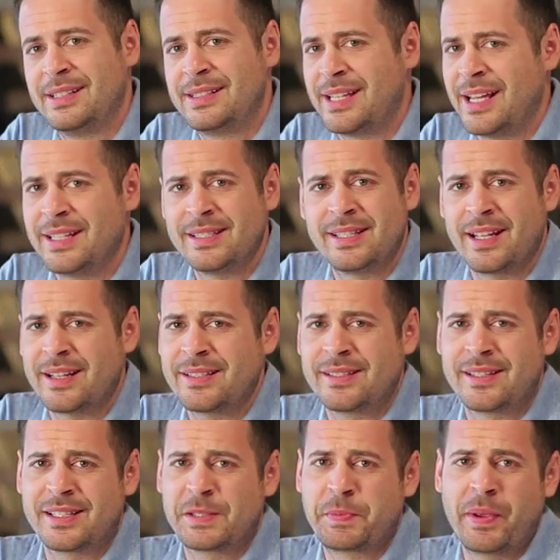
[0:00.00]
10 seconds
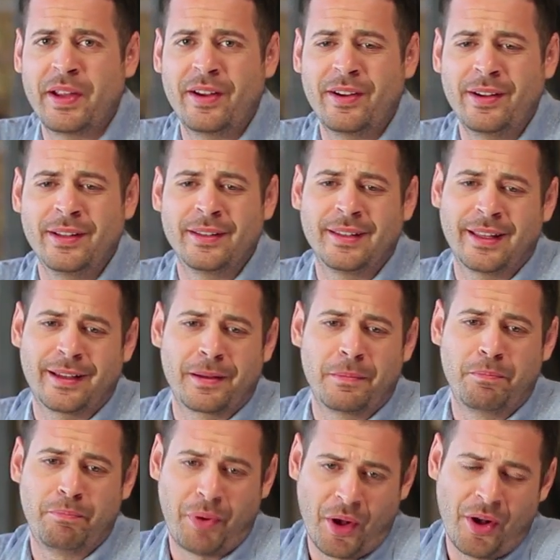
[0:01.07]
to spare, like a
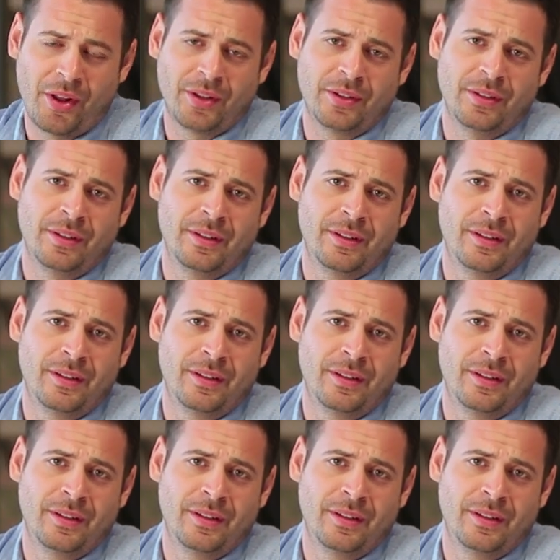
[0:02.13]
baller.